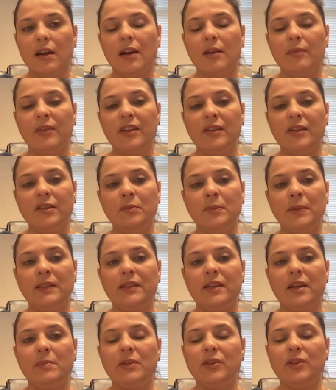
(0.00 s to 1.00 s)
Uh, this has been
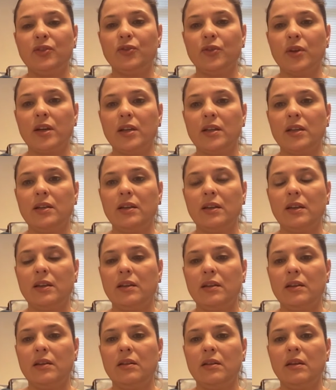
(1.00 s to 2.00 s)
demonstrated
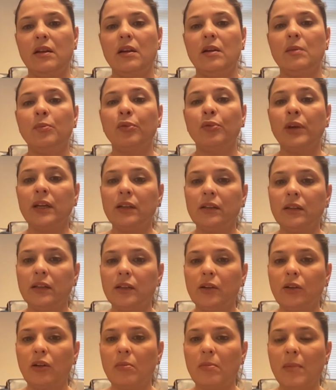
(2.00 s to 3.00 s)
in
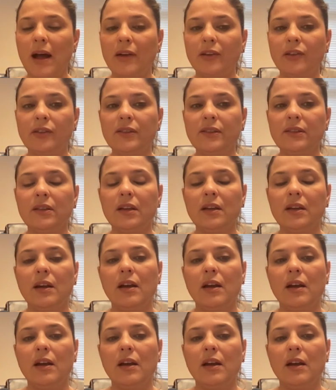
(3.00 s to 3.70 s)
preclinical models,